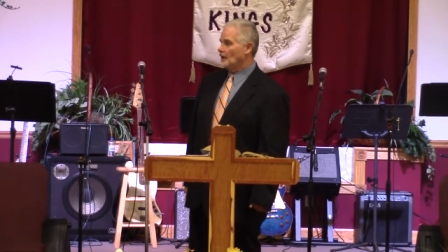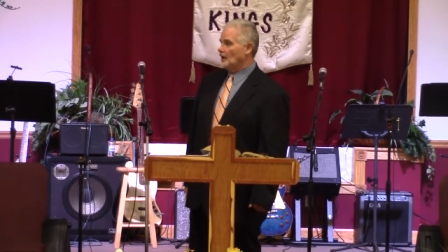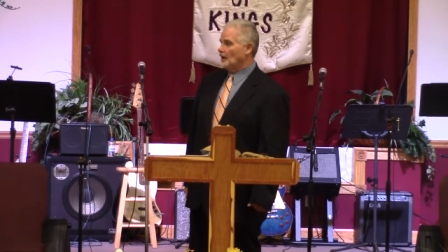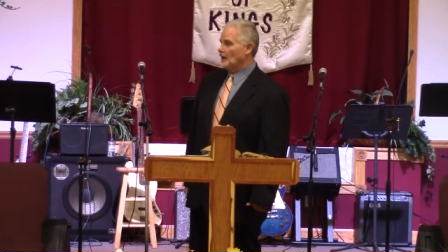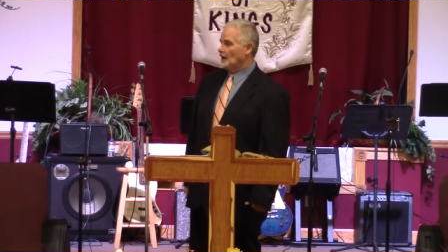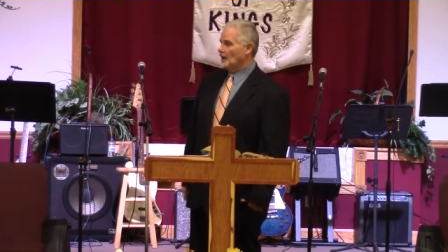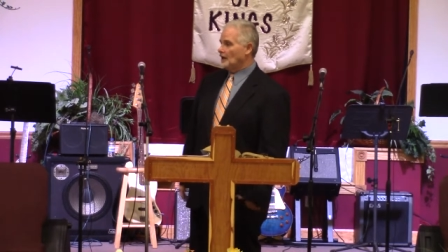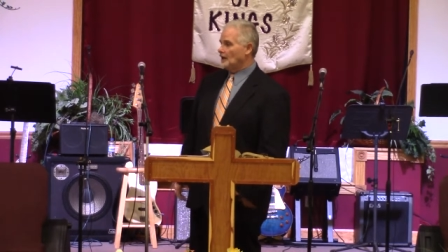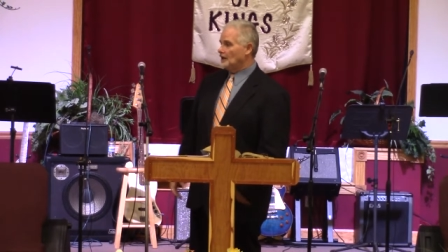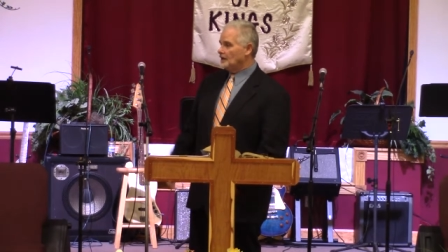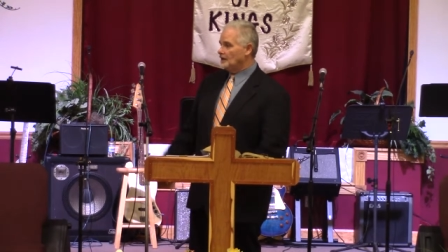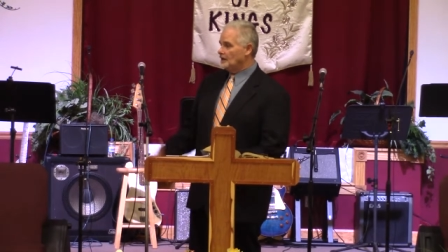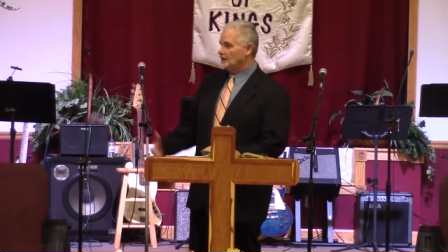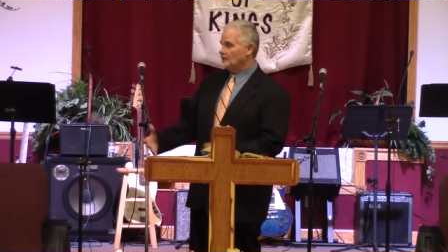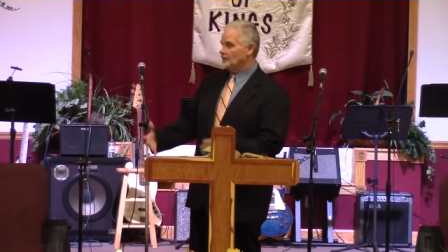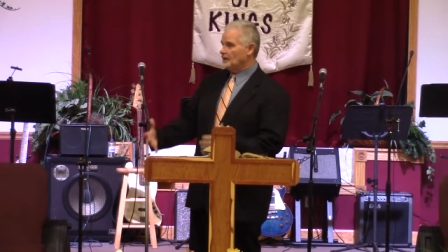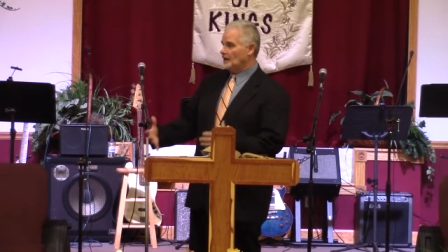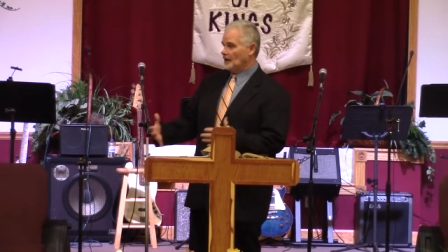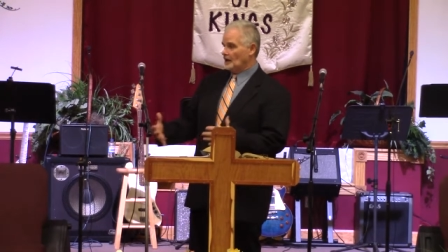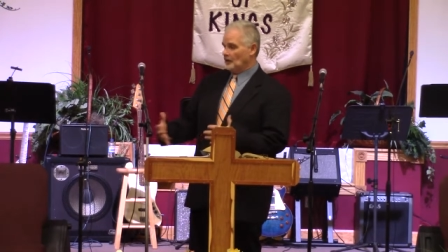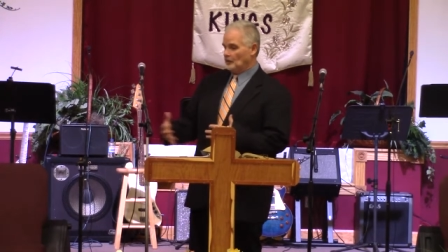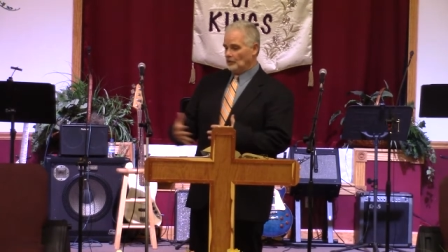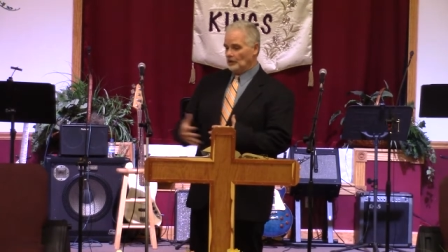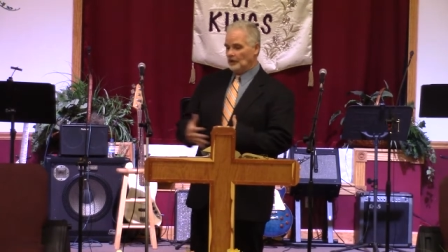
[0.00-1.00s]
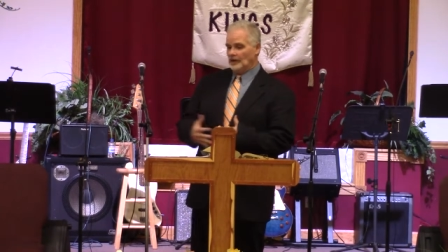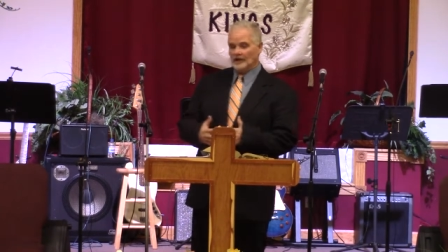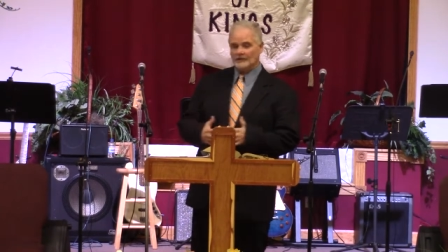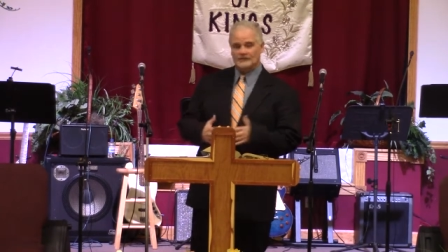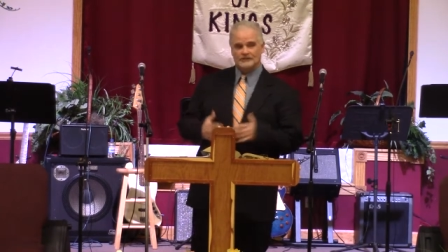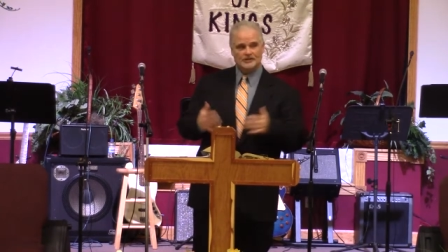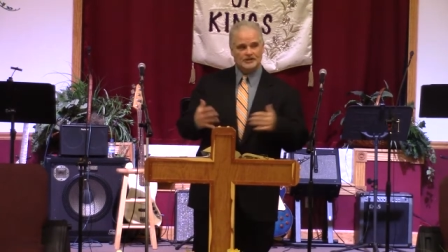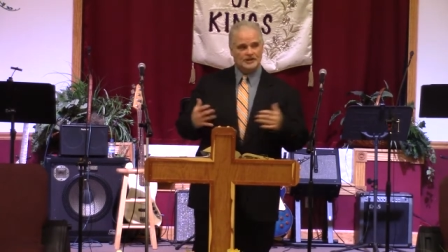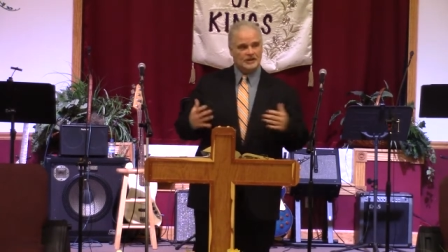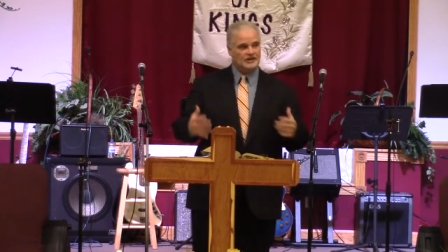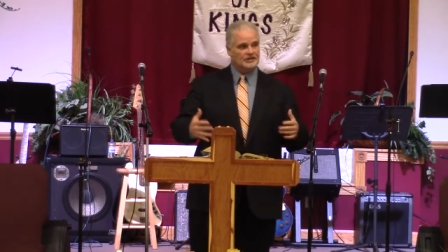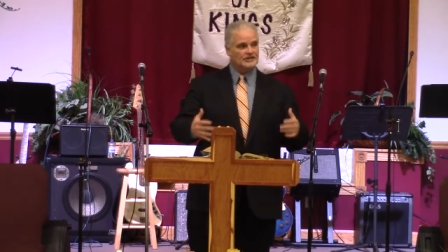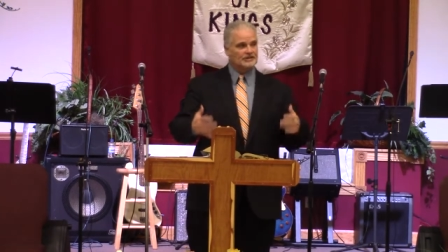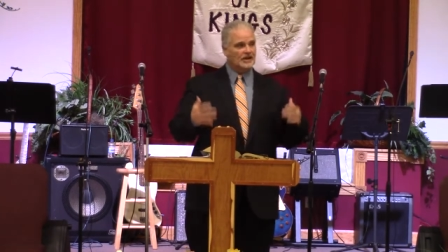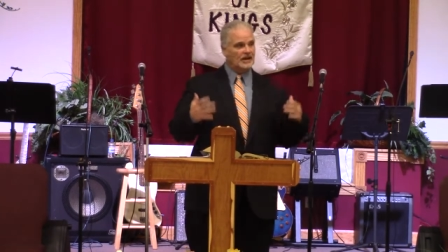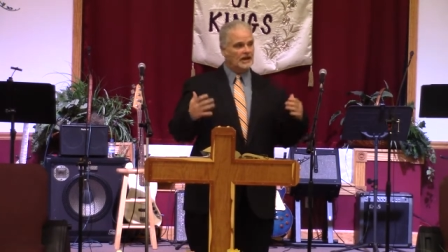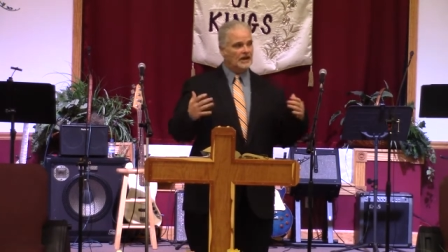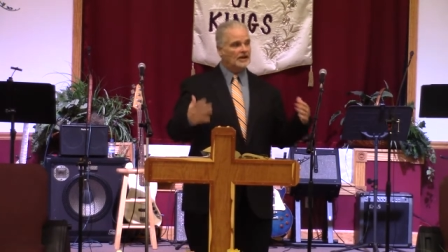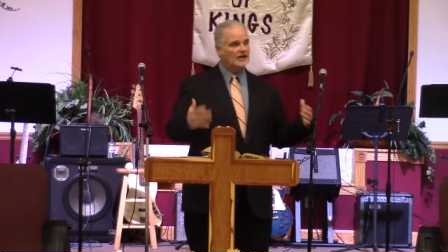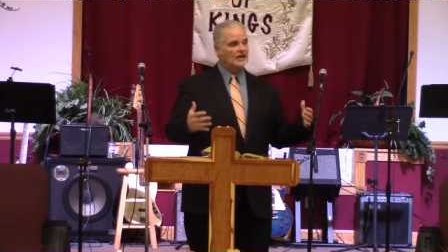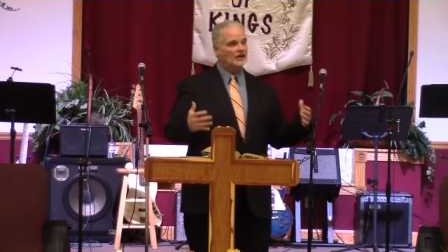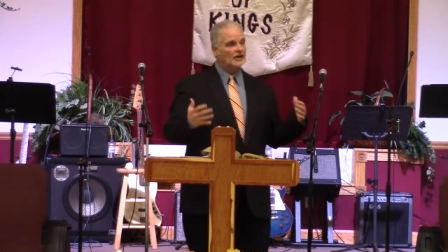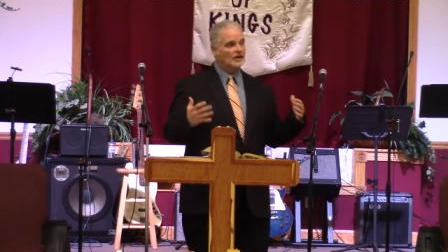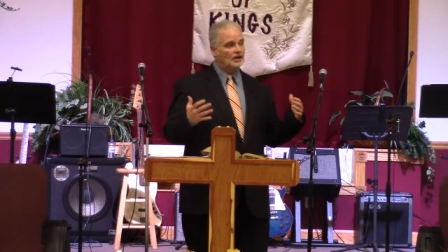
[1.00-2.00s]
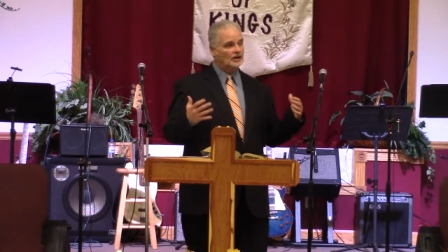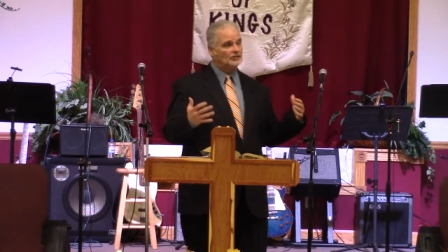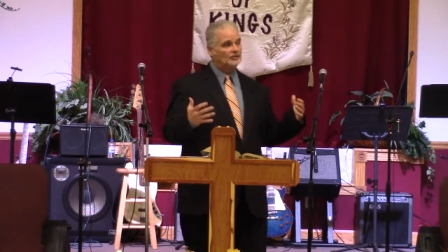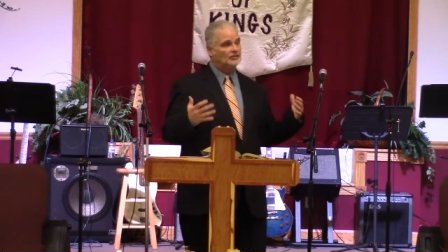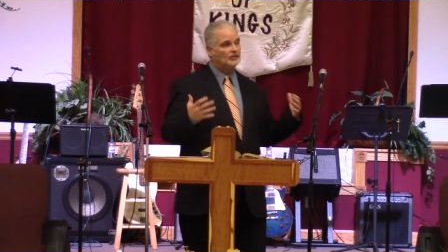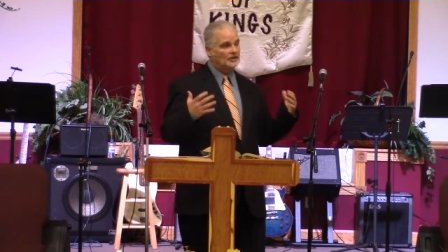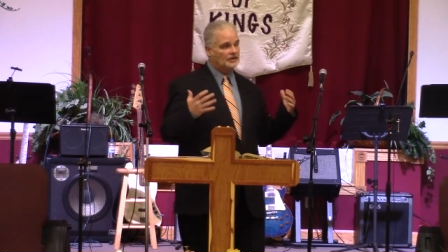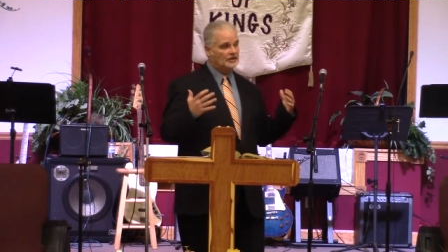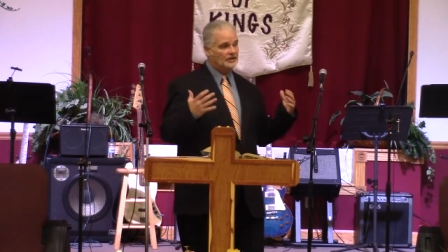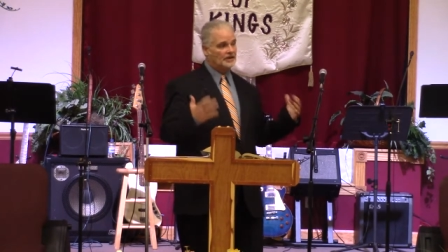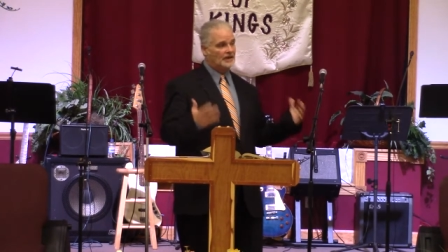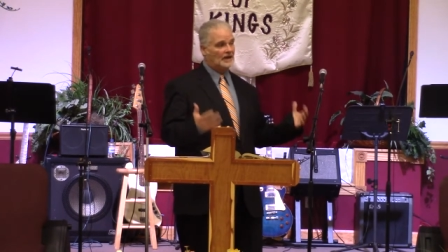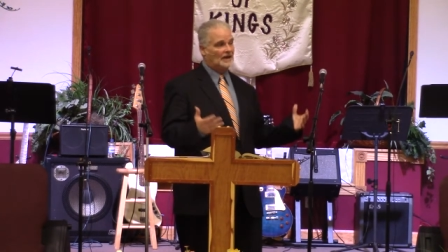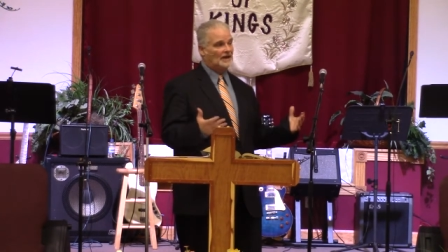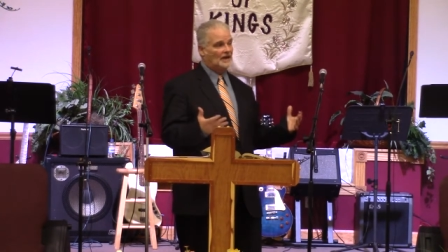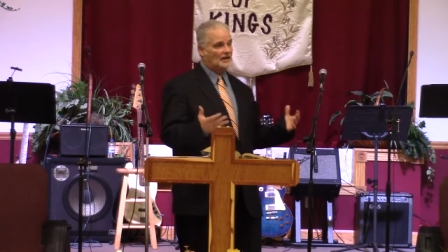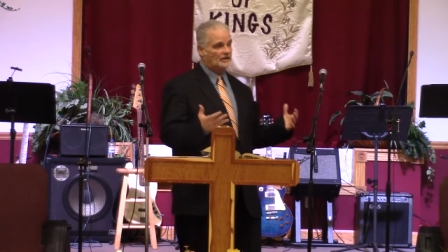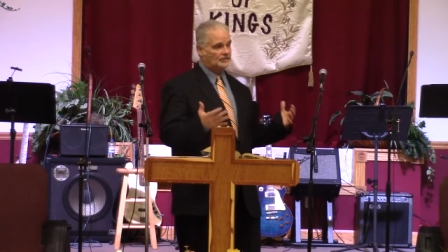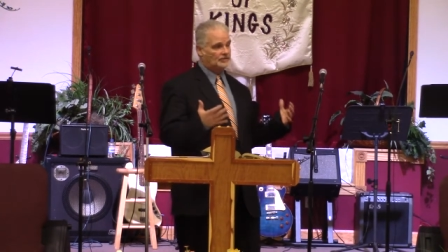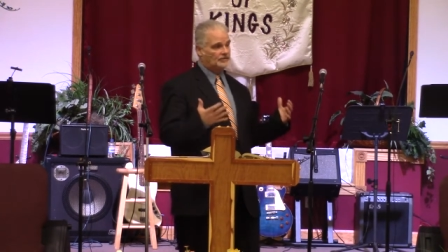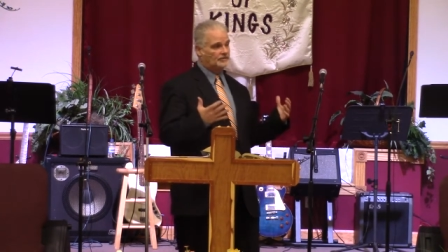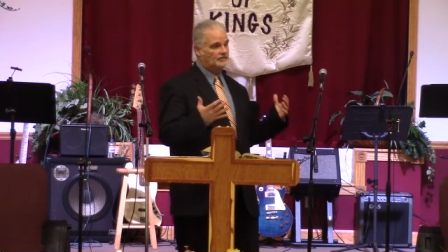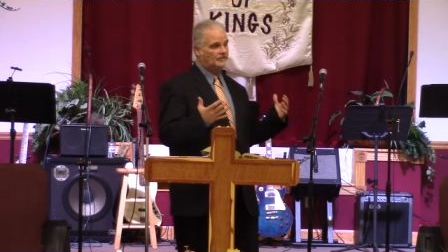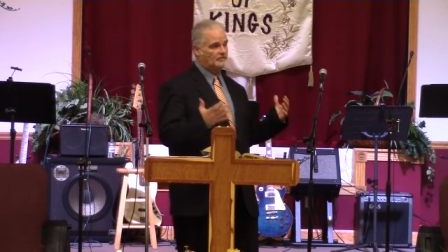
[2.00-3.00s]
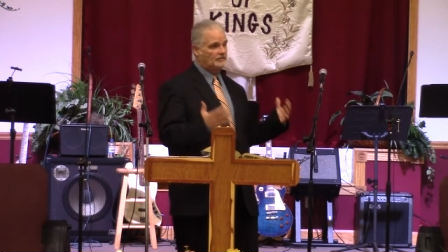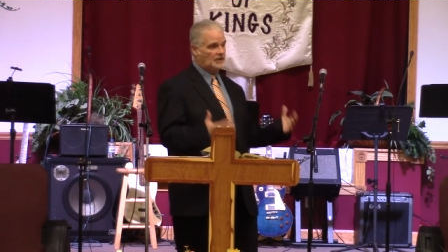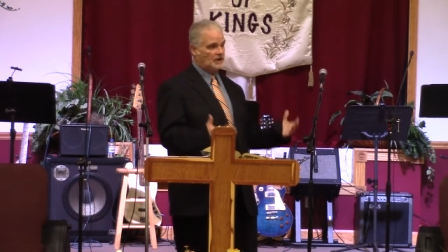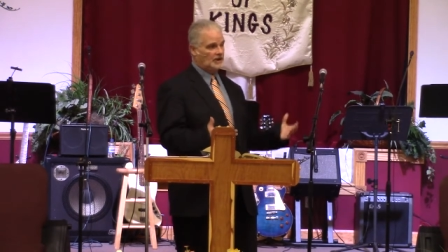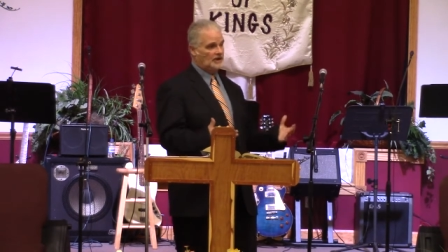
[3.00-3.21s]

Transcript: And in that, we have six to 800,000